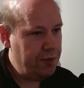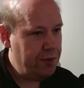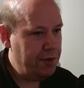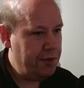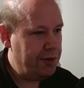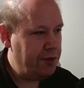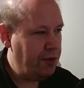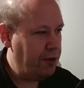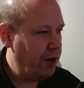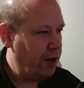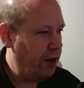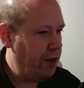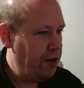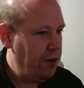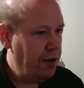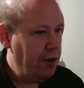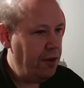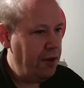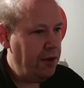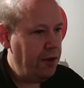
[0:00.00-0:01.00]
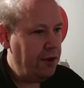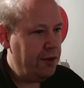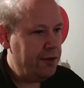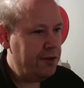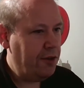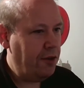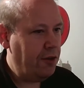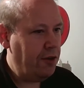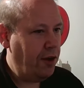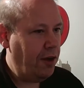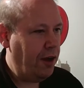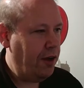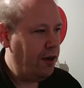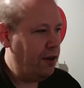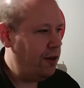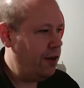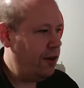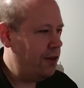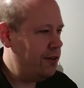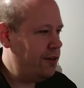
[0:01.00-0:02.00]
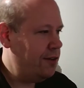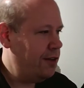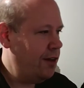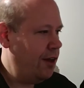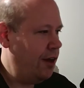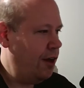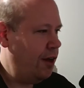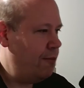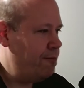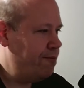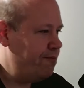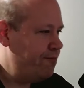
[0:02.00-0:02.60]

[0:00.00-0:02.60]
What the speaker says: it's okay. So let's try